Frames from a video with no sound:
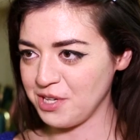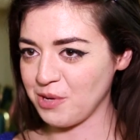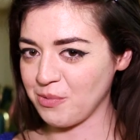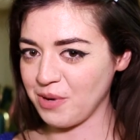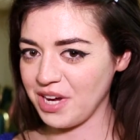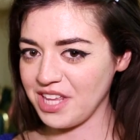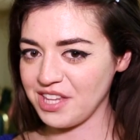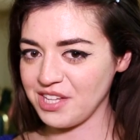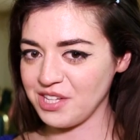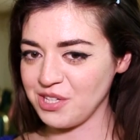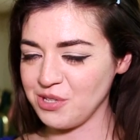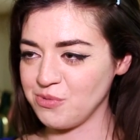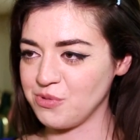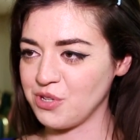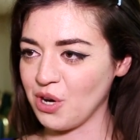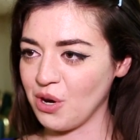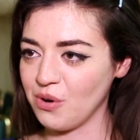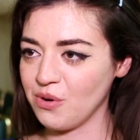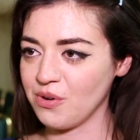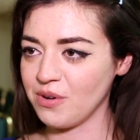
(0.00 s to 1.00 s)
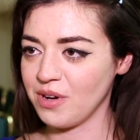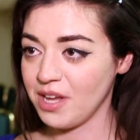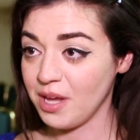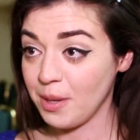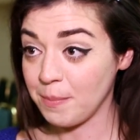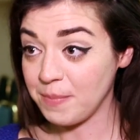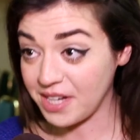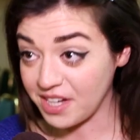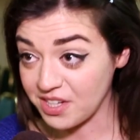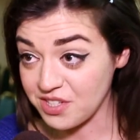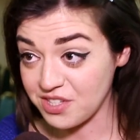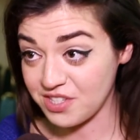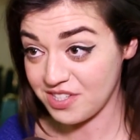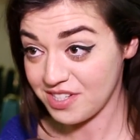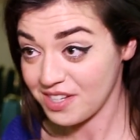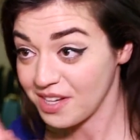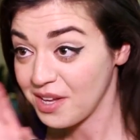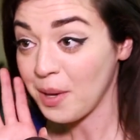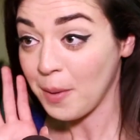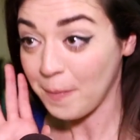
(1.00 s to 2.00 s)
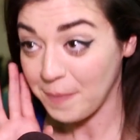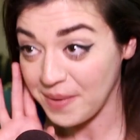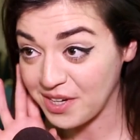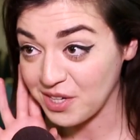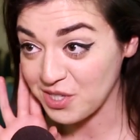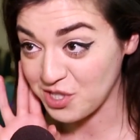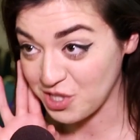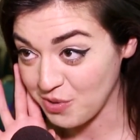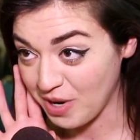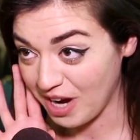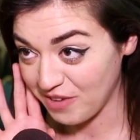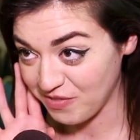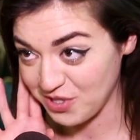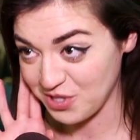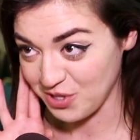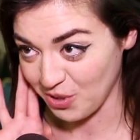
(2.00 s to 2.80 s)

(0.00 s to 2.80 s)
in a way that you don't because because you have a